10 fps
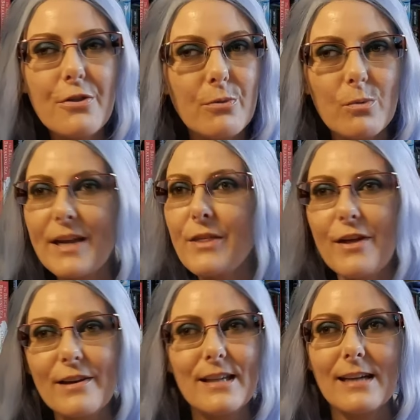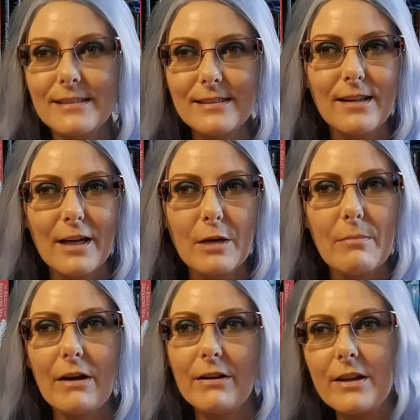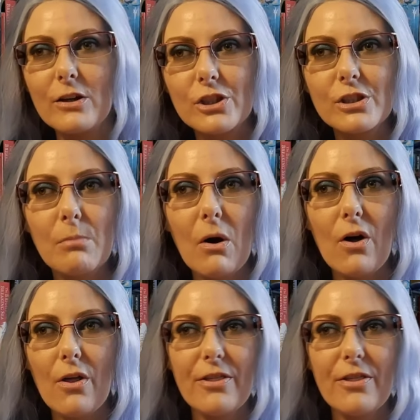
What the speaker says: 3 things I didn't like about it that are small